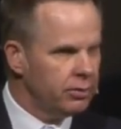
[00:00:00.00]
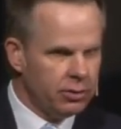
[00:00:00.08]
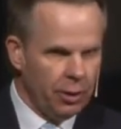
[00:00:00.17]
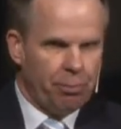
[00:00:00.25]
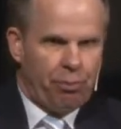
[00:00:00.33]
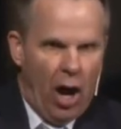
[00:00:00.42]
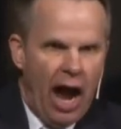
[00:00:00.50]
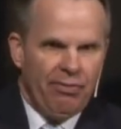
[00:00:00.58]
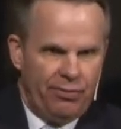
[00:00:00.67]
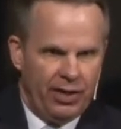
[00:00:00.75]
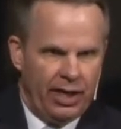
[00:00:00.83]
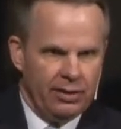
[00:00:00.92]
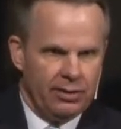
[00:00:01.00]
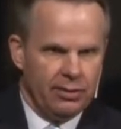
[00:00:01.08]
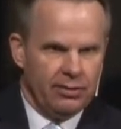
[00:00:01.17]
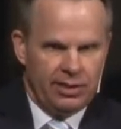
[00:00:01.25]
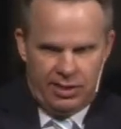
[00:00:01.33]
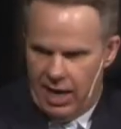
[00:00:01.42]
the prophet,
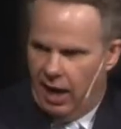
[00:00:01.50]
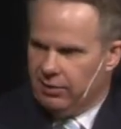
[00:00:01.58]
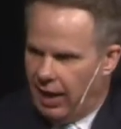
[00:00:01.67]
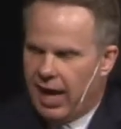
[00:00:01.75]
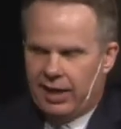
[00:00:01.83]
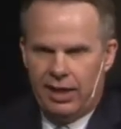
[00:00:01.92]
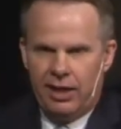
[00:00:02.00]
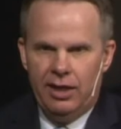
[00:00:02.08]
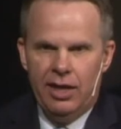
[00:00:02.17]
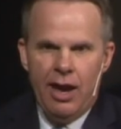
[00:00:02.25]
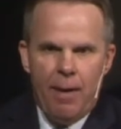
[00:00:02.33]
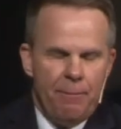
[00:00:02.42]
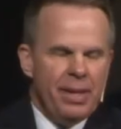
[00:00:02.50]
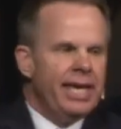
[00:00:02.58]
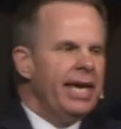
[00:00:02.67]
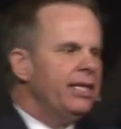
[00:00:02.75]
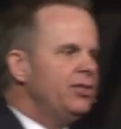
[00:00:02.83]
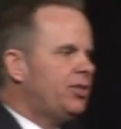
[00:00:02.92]
this young lady,
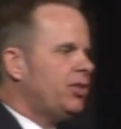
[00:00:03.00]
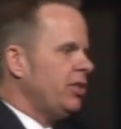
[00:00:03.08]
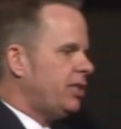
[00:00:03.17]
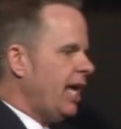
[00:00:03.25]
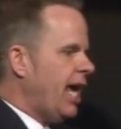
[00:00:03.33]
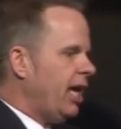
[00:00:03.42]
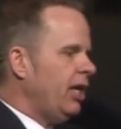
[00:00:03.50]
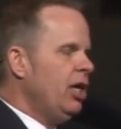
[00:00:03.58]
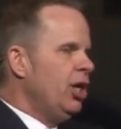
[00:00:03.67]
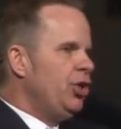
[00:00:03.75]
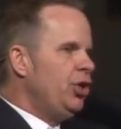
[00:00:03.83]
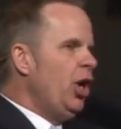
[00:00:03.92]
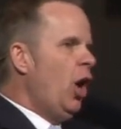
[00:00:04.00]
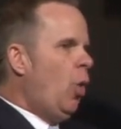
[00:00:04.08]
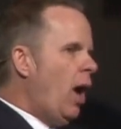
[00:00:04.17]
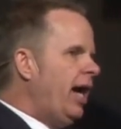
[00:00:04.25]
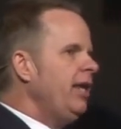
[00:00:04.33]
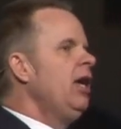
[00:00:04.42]
begins to say, You know
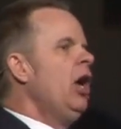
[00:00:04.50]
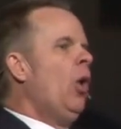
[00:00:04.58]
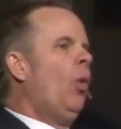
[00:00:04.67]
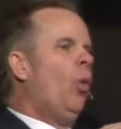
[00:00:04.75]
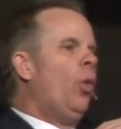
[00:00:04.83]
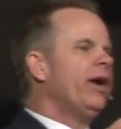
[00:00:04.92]
what? We're